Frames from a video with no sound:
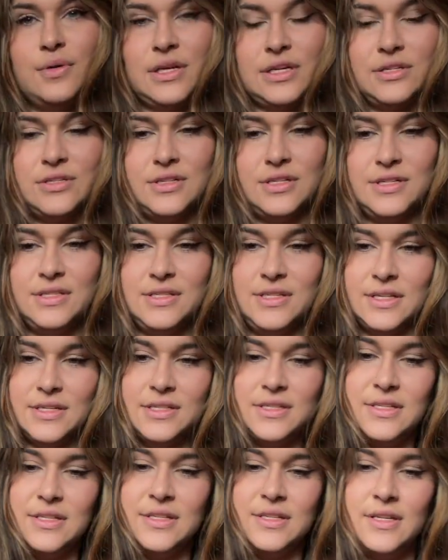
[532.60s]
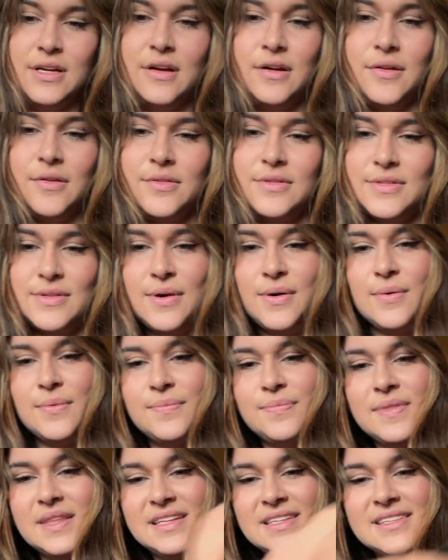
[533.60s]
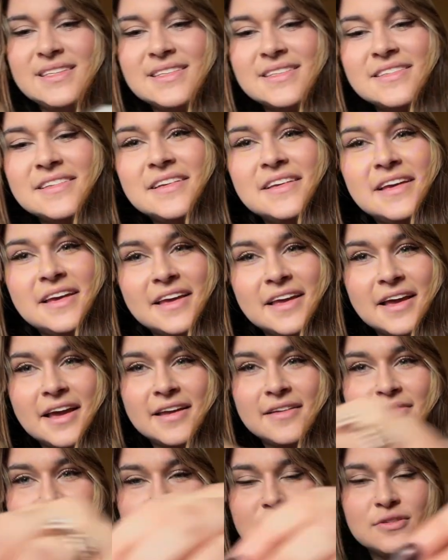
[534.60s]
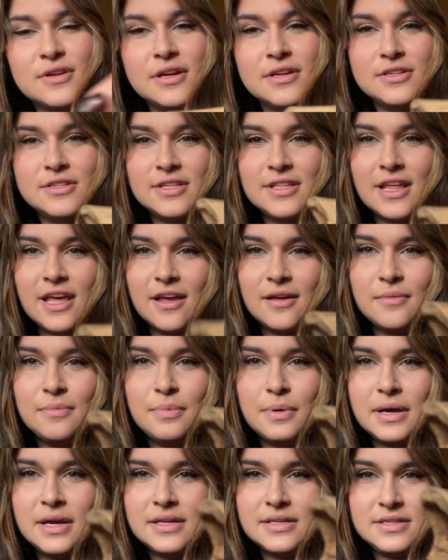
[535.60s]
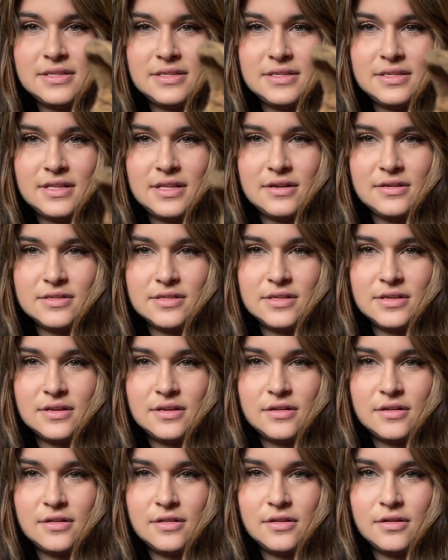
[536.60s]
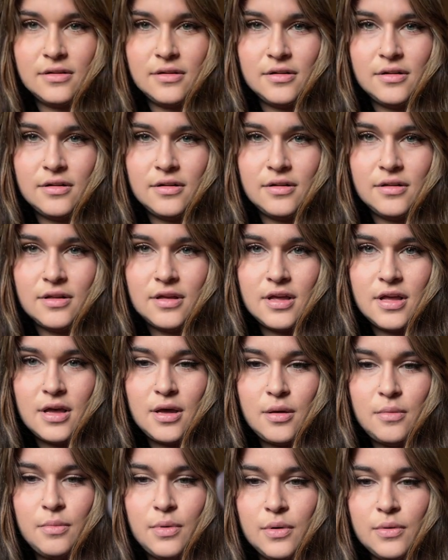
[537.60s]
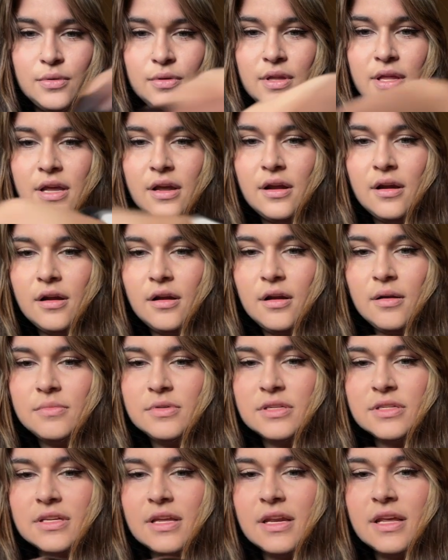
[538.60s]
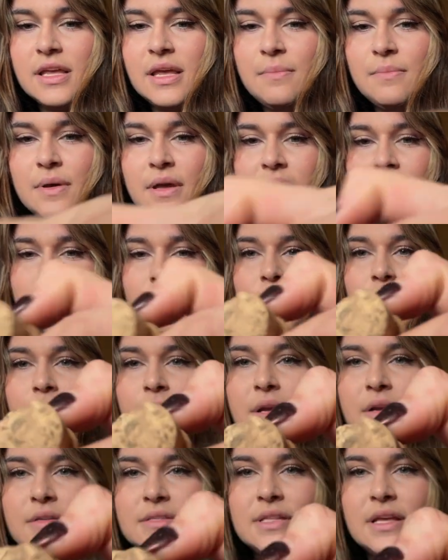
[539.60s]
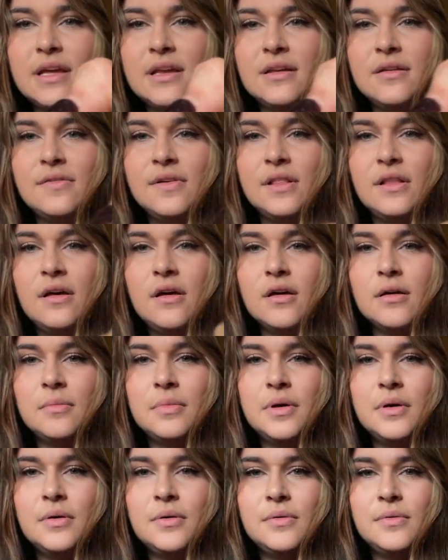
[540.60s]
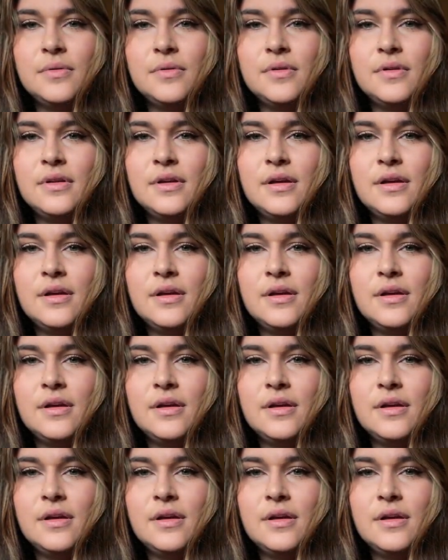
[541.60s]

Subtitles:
actually sticks to the tongue. So that's kind of a strange thing, but there's another bone there. I'm just gonna keep picking them up. Here's the end of a long bone.